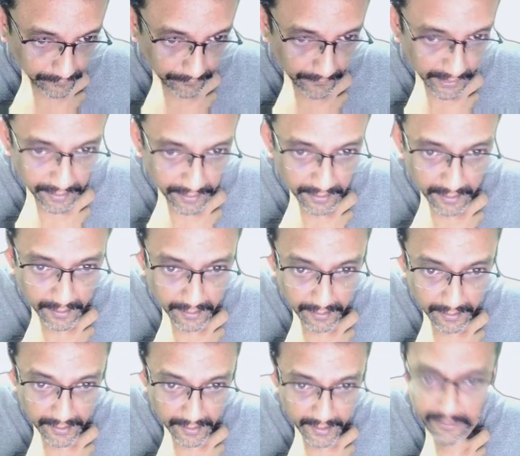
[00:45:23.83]

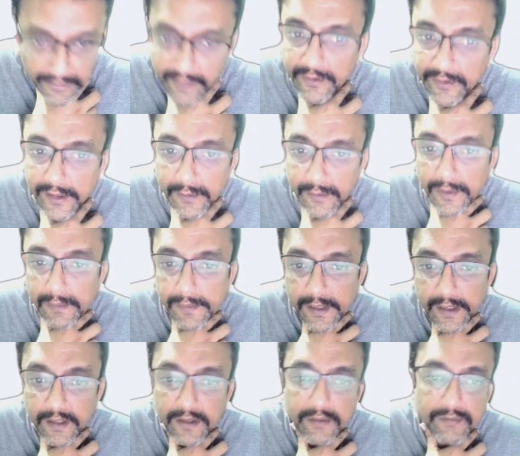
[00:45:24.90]
every free to play player
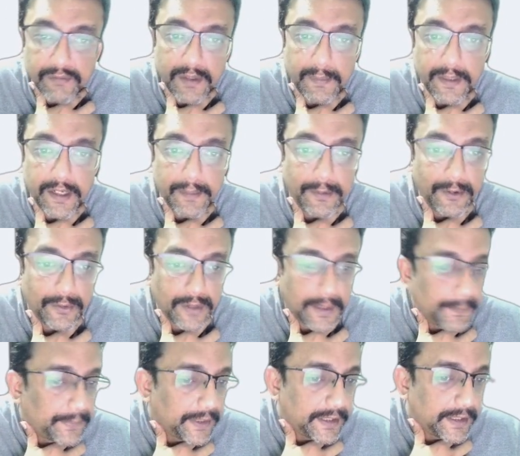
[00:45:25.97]
will be able to
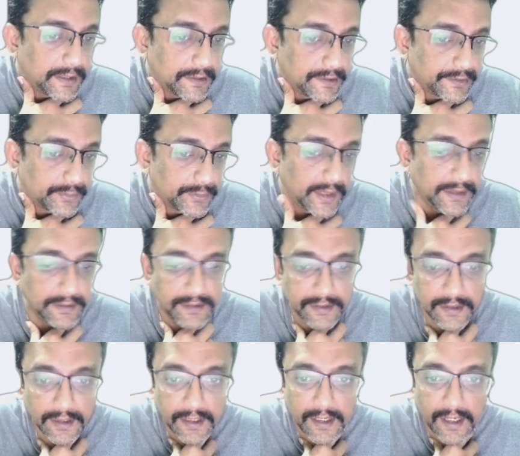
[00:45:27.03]
complete this one
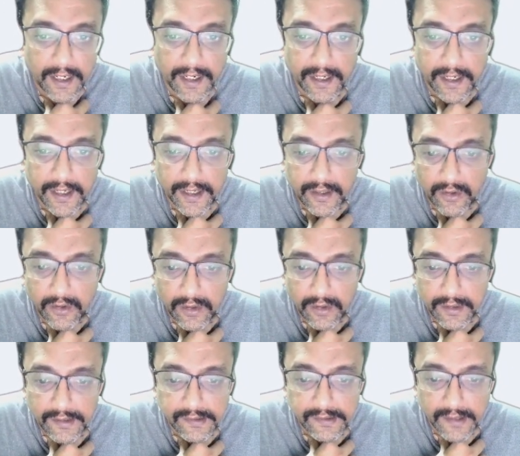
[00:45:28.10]
and get all
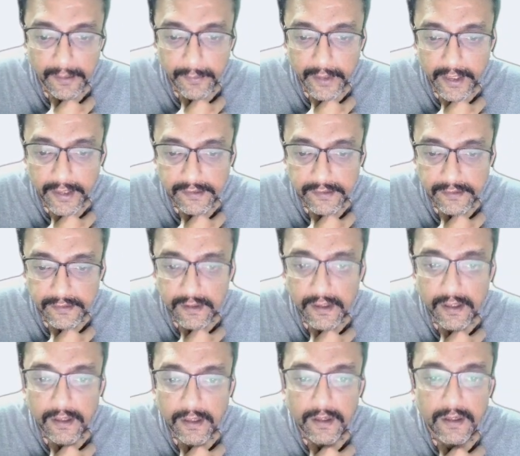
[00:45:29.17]
these upgrades.
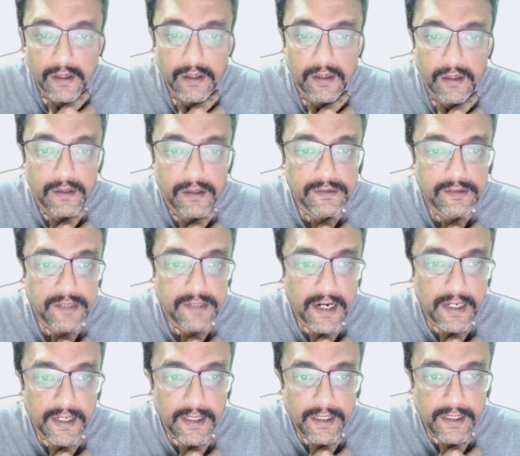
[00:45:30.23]
Starting
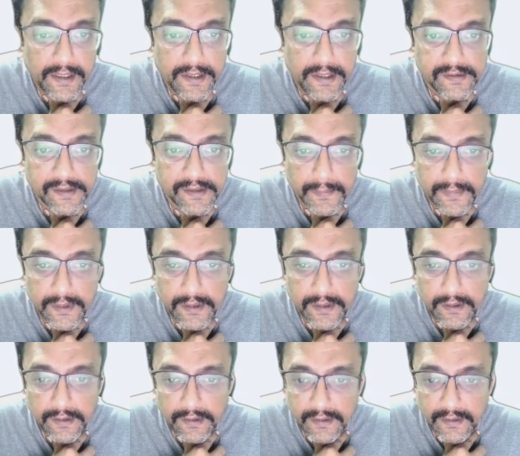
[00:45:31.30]
in December,
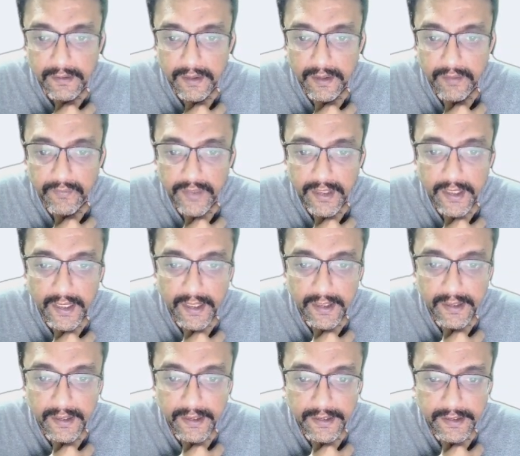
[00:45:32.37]
we get
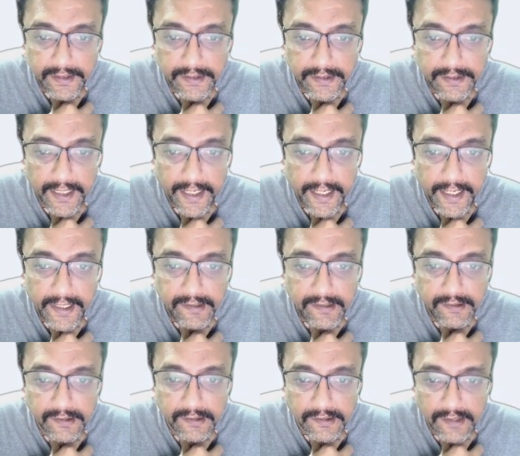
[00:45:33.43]
the Jedis,
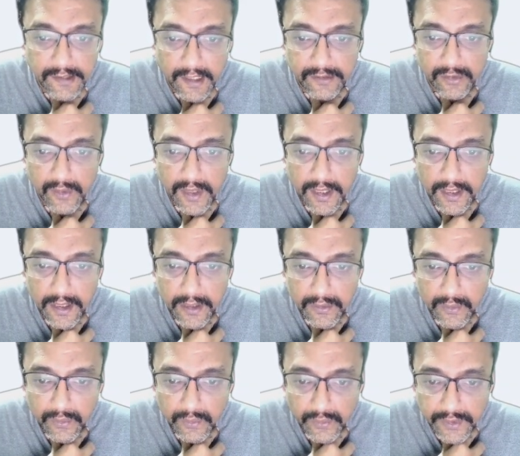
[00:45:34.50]
Ahsoka Tano,
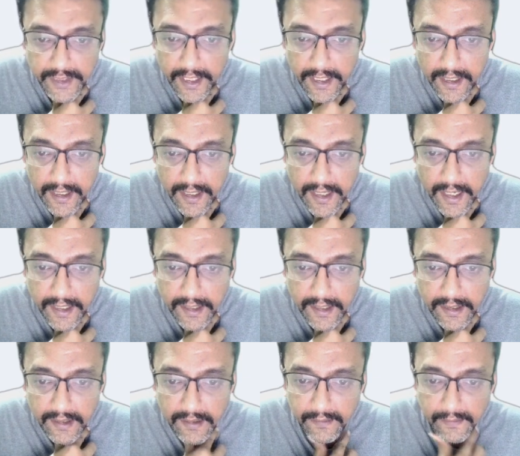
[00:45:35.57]
Jedi Anakin.